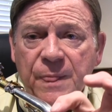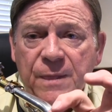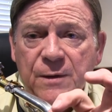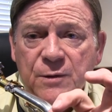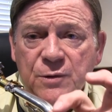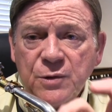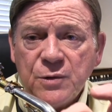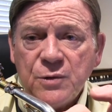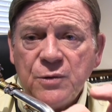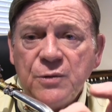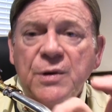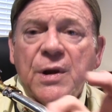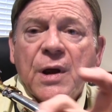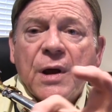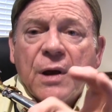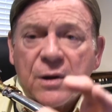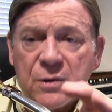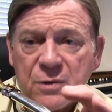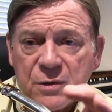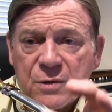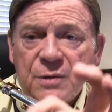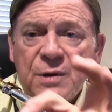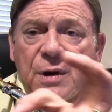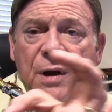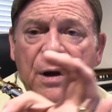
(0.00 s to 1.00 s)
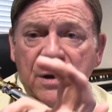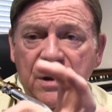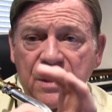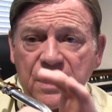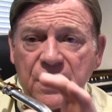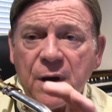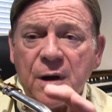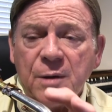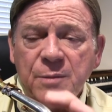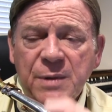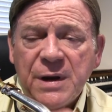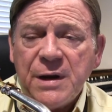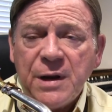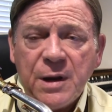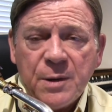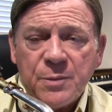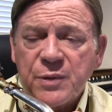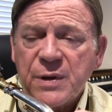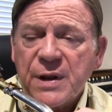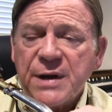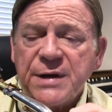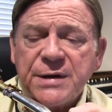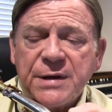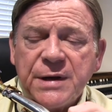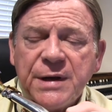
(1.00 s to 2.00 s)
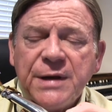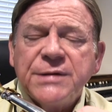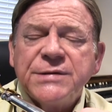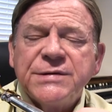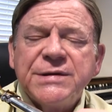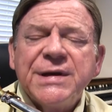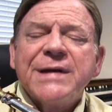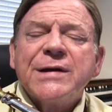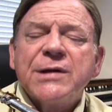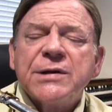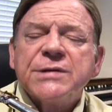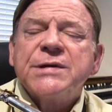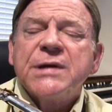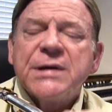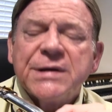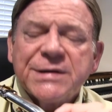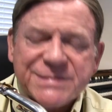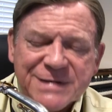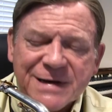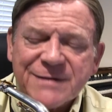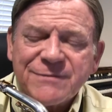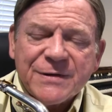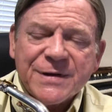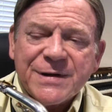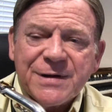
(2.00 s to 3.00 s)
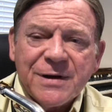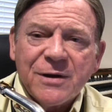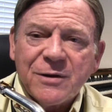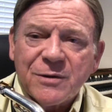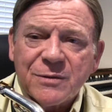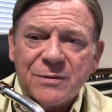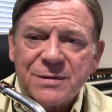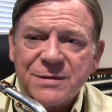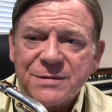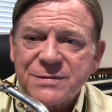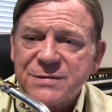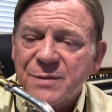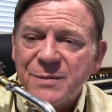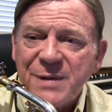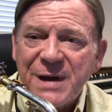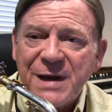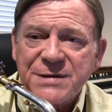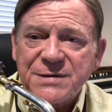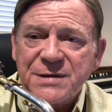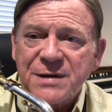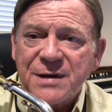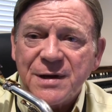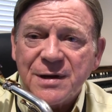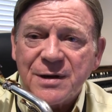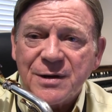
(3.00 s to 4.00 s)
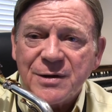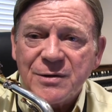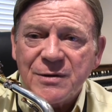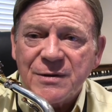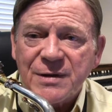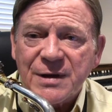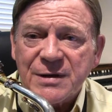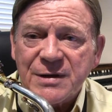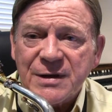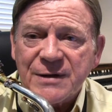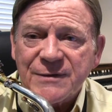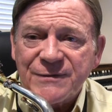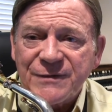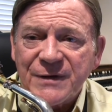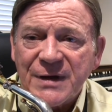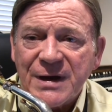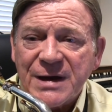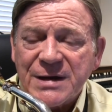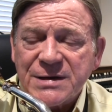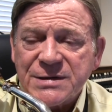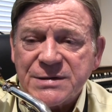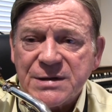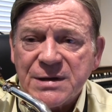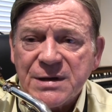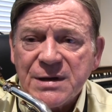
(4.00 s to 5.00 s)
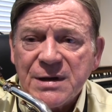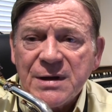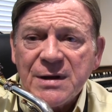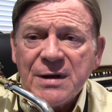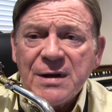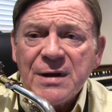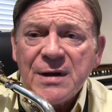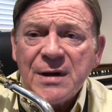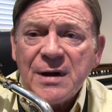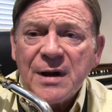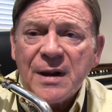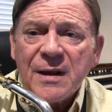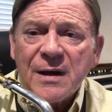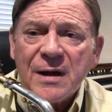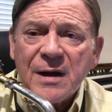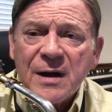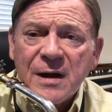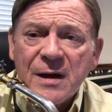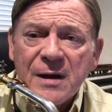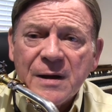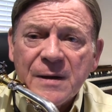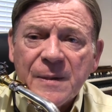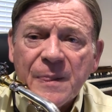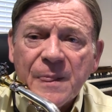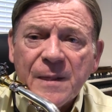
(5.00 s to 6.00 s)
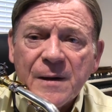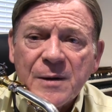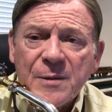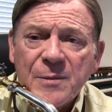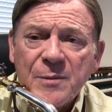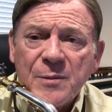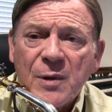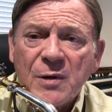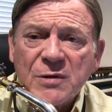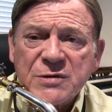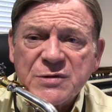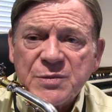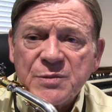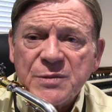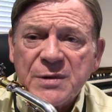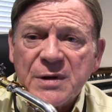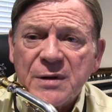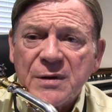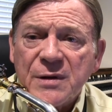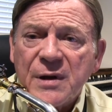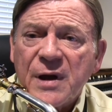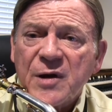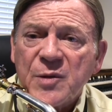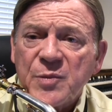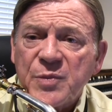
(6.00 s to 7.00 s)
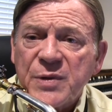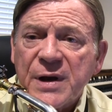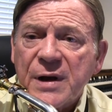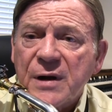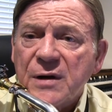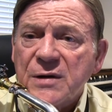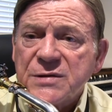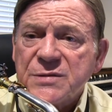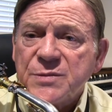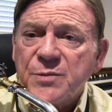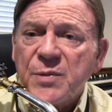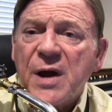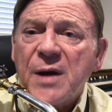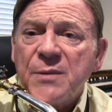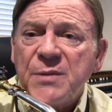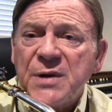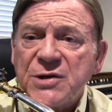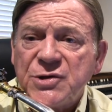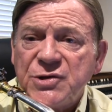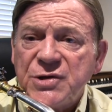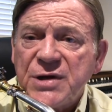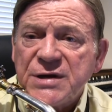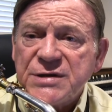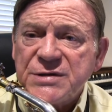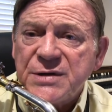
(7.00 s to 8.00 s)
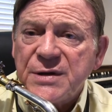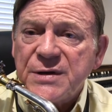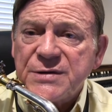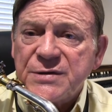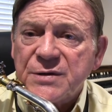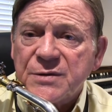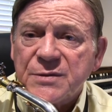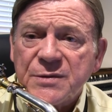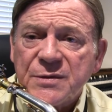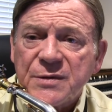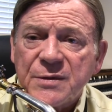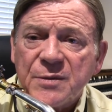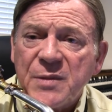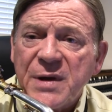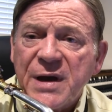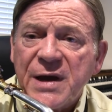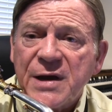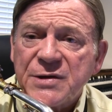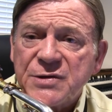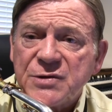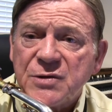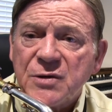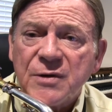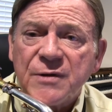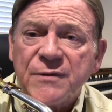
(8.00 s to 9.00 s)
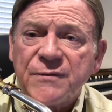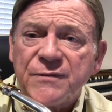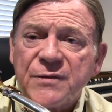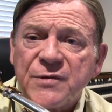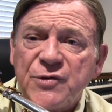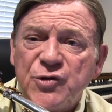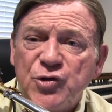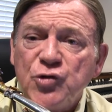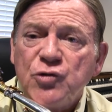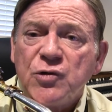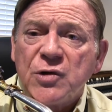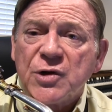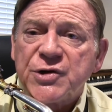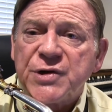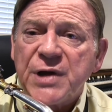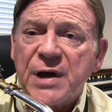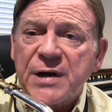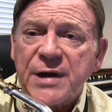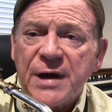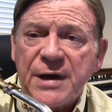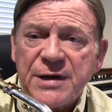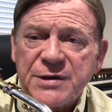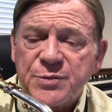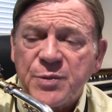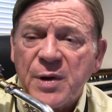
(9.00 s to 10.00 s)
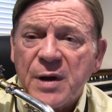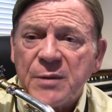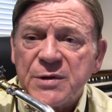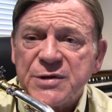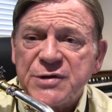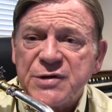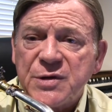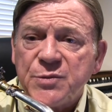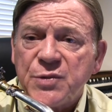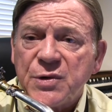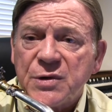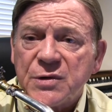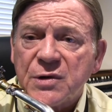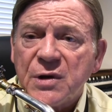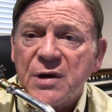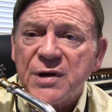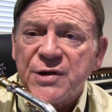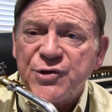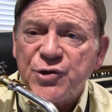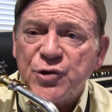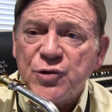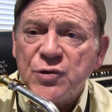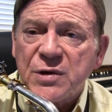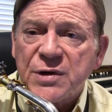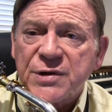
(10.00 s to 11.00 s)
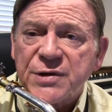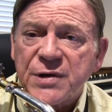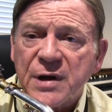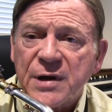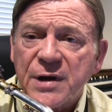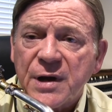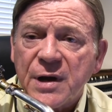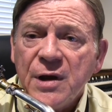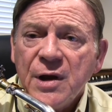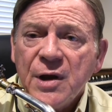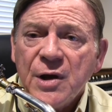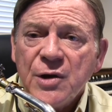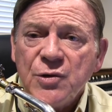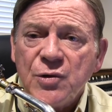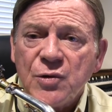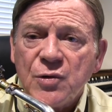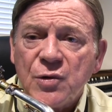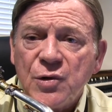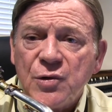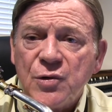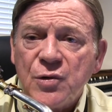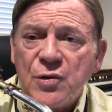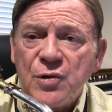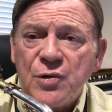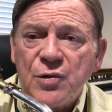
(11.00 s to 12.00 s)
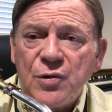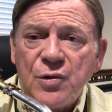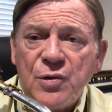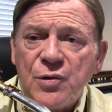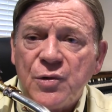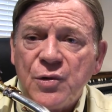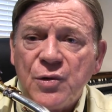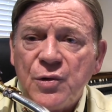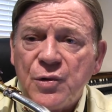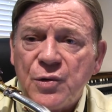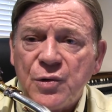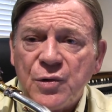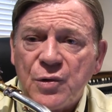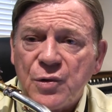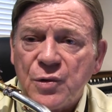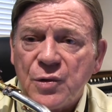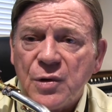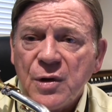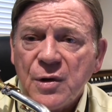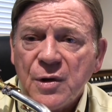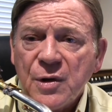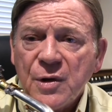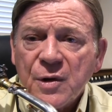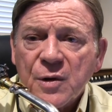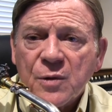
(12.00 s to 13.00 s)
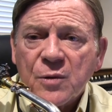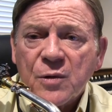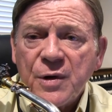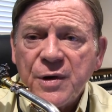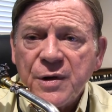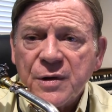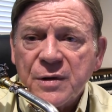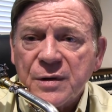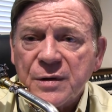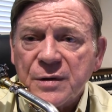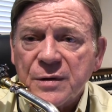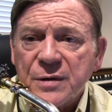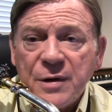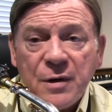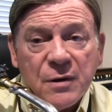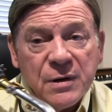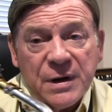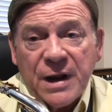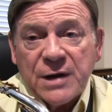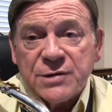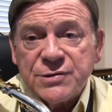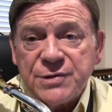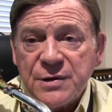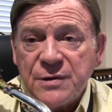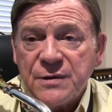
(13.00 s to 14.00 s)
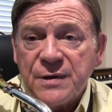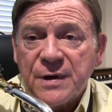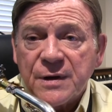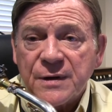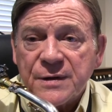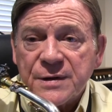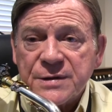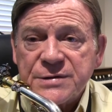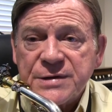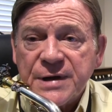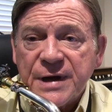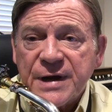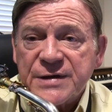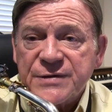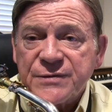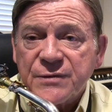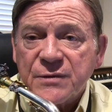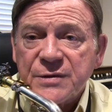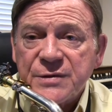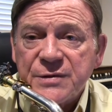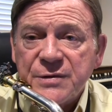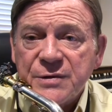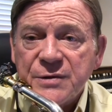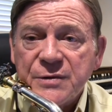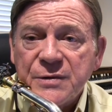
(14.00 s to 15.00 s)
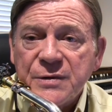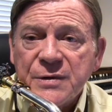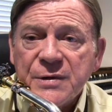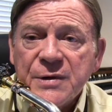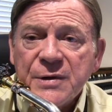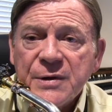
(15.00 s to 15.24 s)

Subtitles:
do do da. I mean, he single tongues every note. It's amazing that he can do that fast. A lot of players, Bob McChesney's the master of doodle tonguing. He's published a book called Doodle Tonguing, doodle doodle doodle doodle doodle, where you can actually do that on the saxophone too.